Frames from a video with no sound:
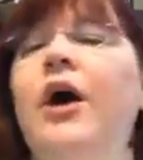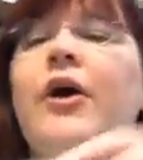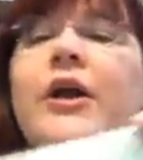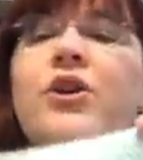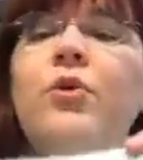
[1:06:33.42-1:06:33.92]

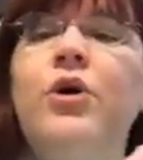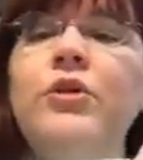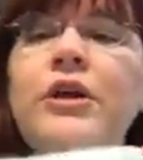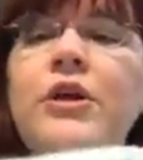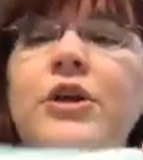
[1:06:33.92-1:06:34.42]
Okay, you're
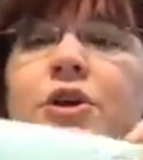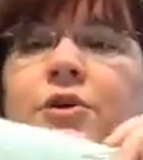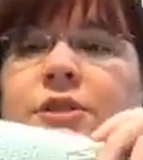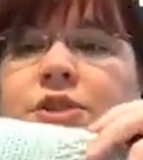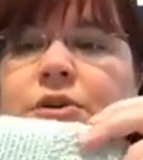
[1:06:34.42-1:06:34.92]
only going to
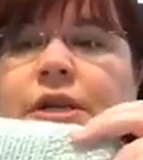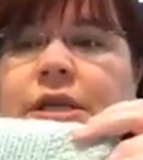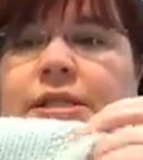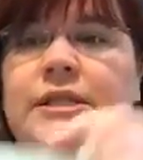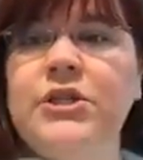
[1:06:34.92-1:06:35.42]
use your
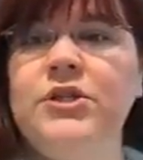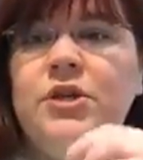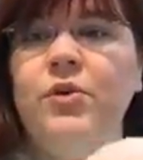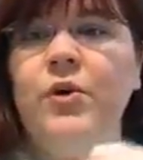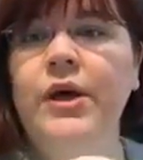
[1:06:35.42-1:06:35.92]
knit stitch,
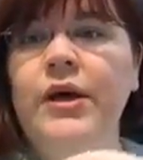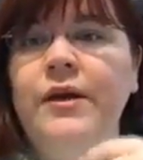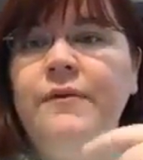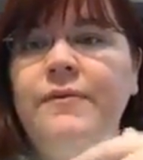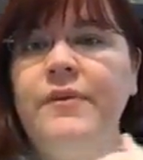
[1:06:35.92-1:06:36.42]
so
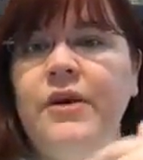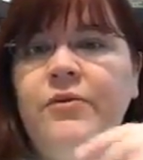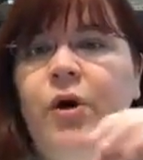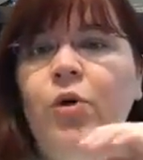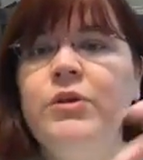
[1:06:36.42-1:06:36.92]

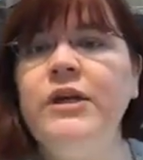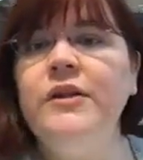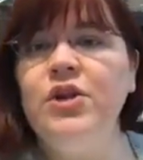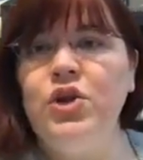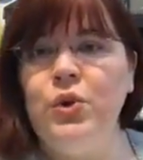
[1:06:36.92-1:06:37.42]
the only
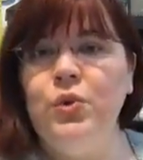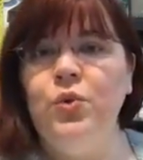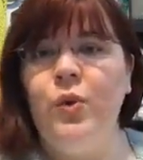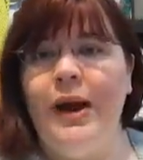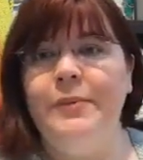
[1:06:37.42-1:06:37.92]
the
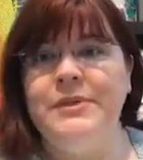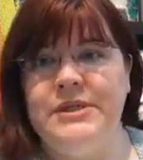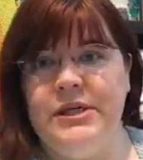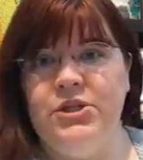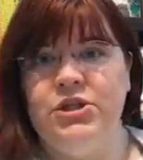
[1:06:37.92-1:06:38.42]
U wrap
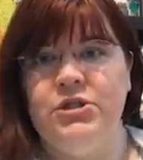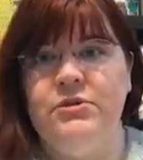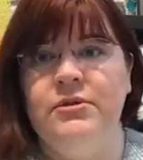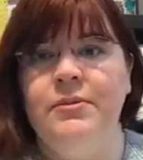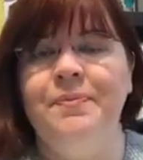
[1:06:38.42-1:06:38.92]
stitch.
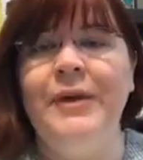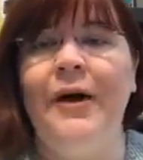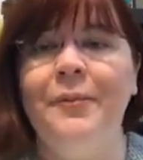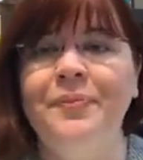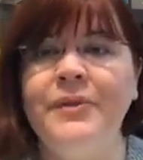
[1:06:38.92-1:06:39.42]

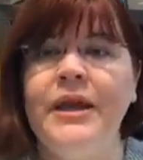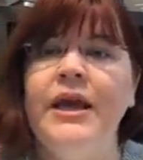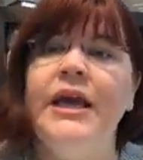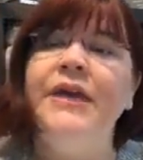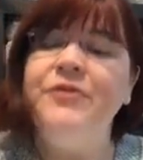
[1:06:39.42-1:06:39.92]
Now
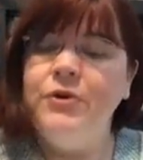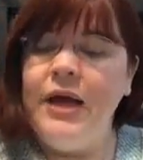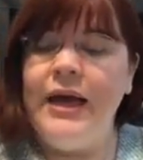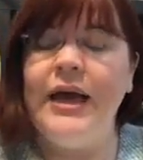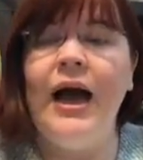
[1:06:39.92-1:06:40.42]
if you're
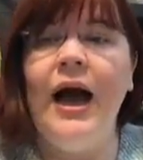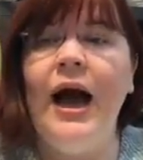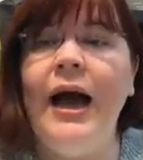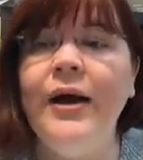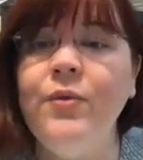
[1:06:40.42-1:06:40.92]
like,
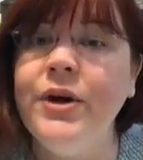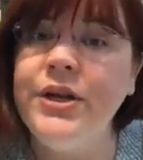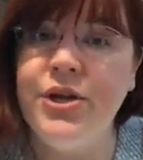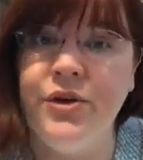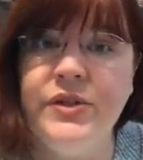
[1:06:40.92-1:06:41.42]
I want to
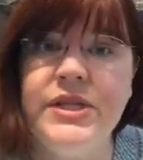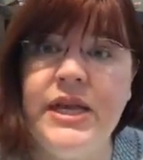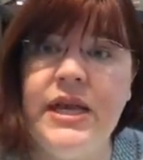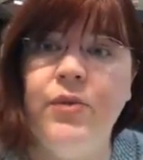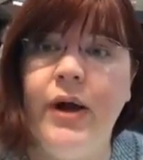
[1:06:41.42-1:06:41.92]
use an
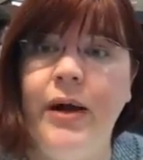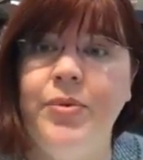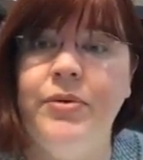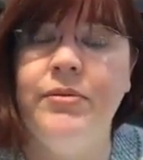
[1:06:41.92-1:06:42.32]
E-wrap,